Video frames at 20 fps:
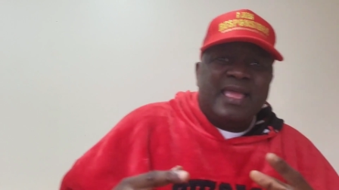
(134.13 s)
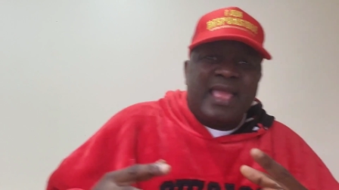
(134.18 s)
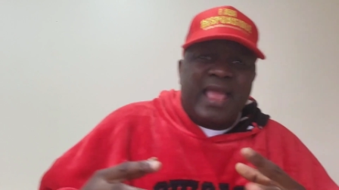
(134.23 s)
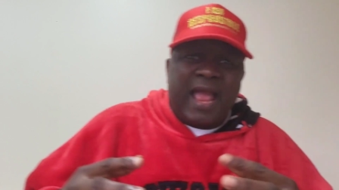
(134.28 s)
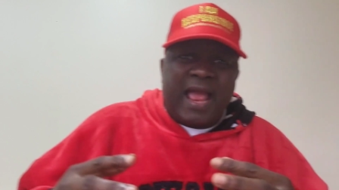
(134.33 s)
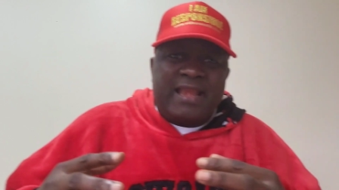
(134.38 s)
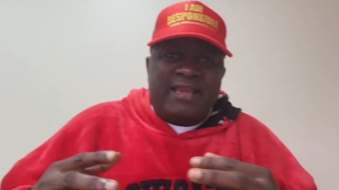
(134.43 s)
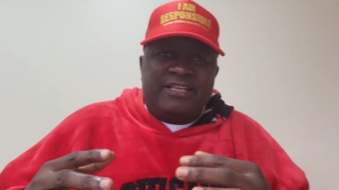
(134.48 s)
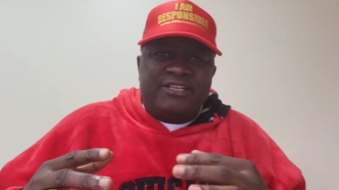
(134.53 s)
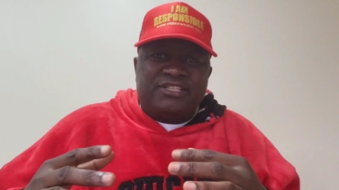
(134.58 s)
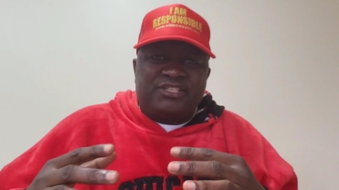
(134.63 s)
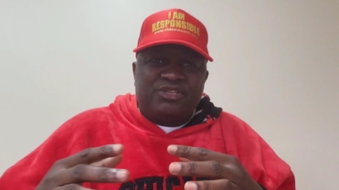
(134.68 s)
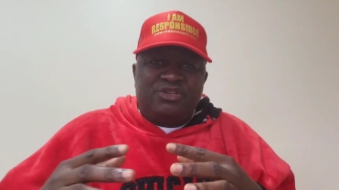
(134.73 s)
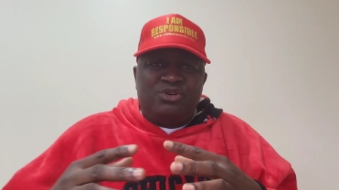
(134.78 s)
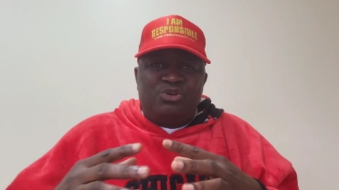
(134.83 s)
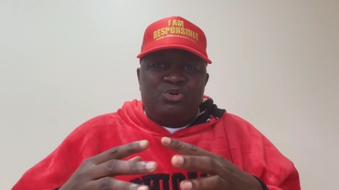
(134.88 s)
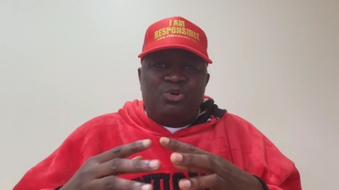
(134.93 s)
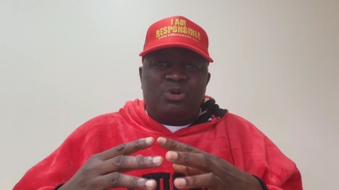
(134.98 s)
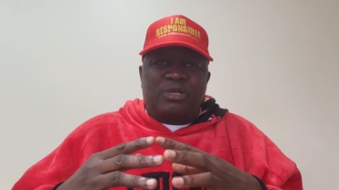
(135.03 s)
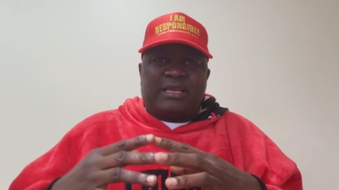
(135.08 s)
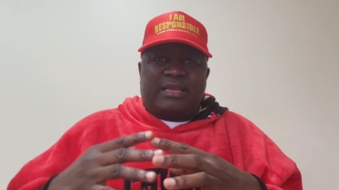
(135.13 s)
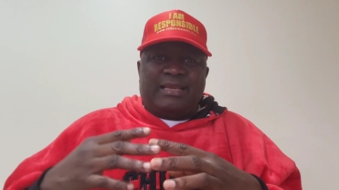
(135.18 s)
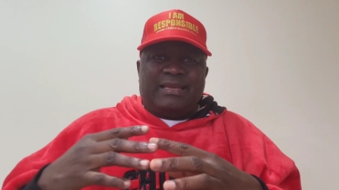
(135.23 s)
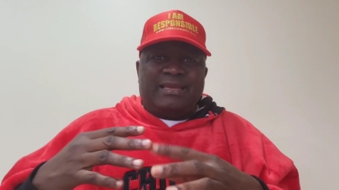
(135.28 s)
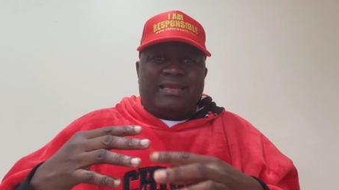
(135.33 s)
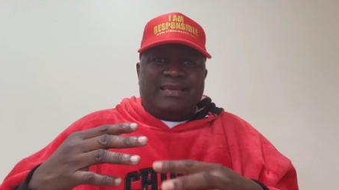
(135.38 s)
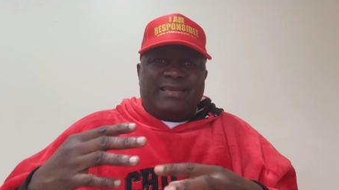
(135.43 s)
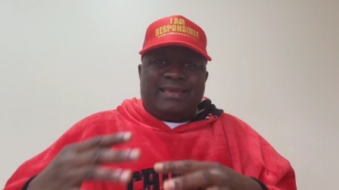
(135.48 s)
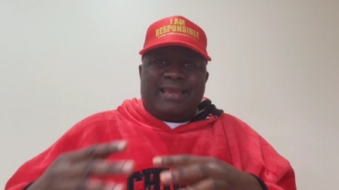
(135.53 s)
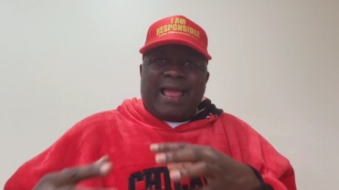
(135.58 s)
And it's
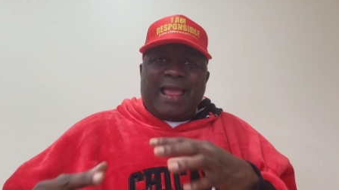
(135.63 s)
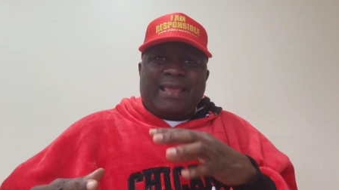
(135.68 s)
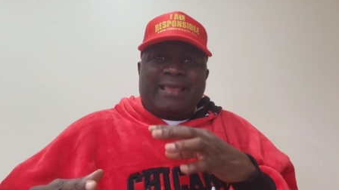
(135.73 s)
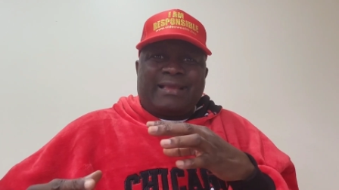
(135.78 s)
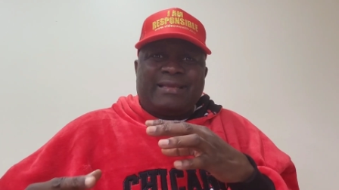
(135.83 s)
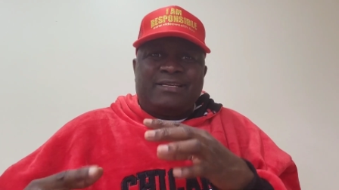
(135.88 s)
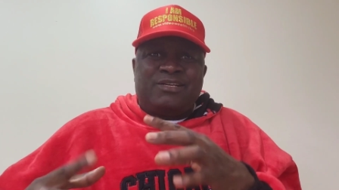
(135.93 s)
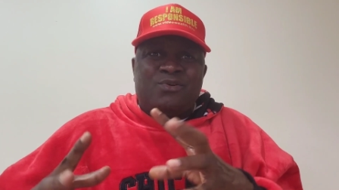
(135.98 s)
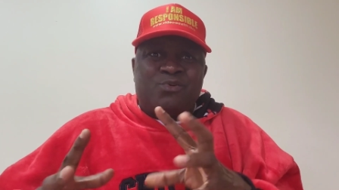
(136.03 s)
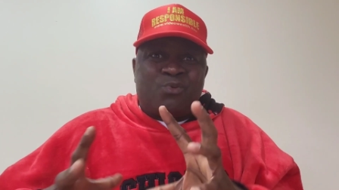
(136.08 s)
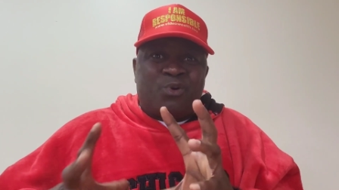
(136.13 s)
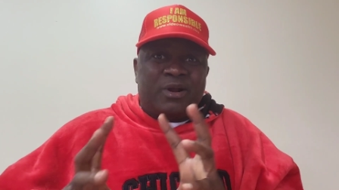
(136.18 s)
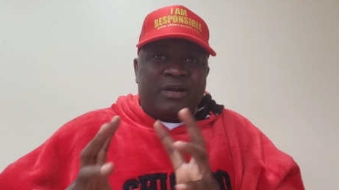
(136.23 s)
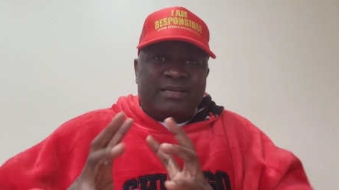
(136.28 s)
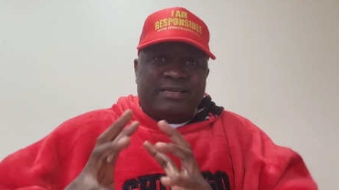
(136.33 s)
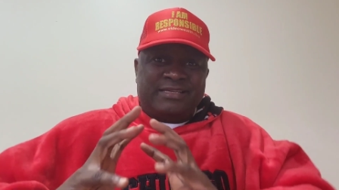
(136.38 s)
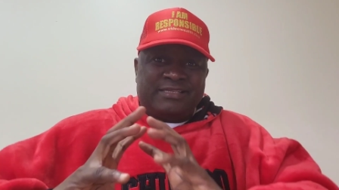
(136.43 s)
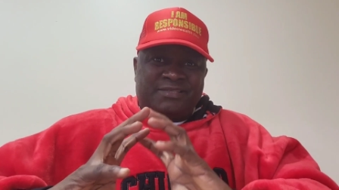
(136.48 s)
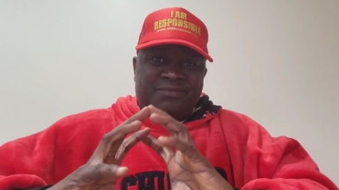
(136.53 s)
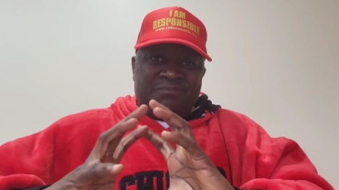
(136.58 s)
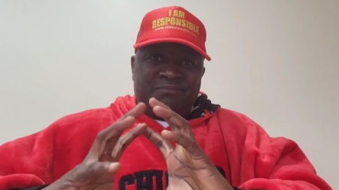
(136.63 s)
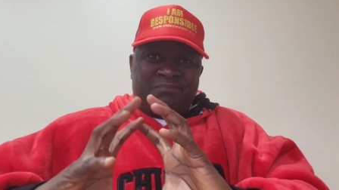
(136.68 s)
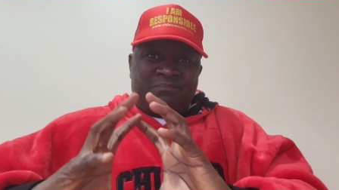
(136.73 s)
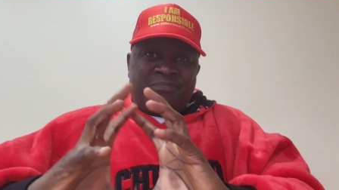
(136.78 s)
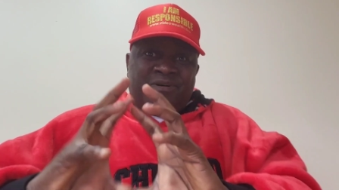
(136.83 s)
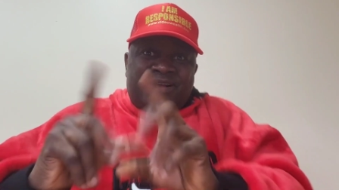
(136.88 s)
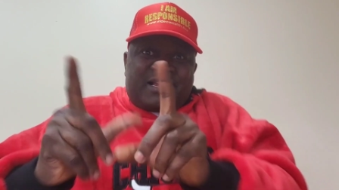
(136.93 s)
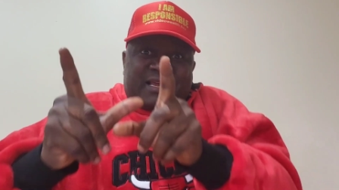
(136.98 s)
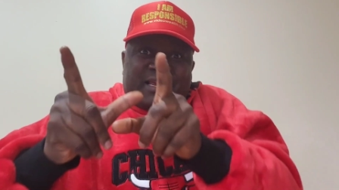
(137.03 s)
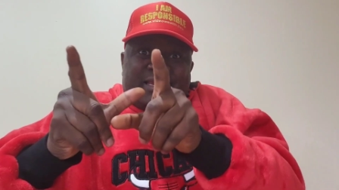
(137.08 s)
looking like the world is
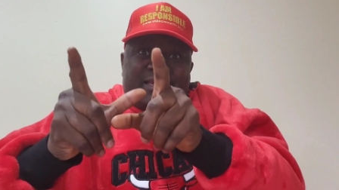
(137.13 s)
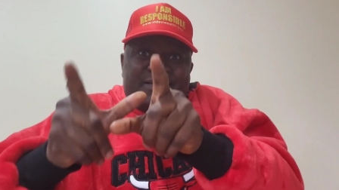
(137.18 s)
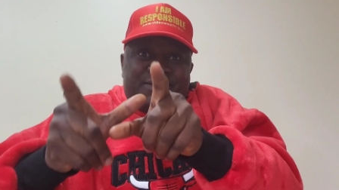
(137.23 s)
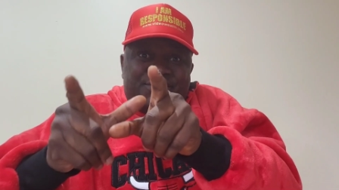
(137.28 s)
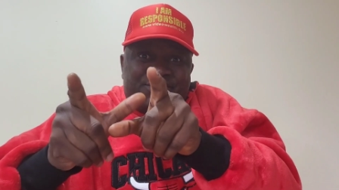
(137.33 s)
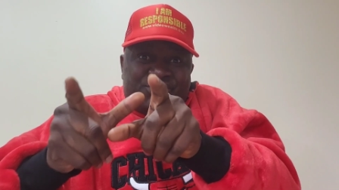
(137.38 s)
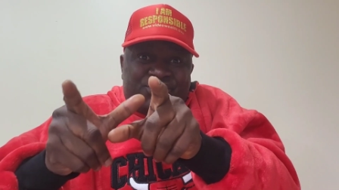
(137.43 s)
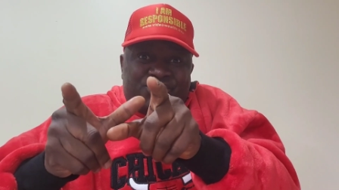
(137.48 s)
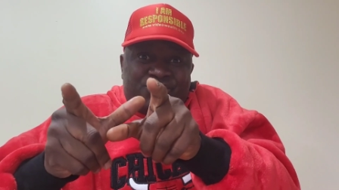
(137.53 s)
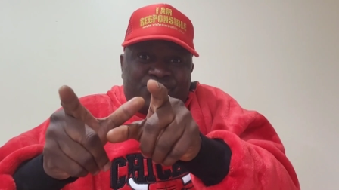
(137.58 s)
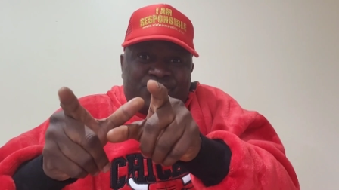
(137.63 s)
mocking you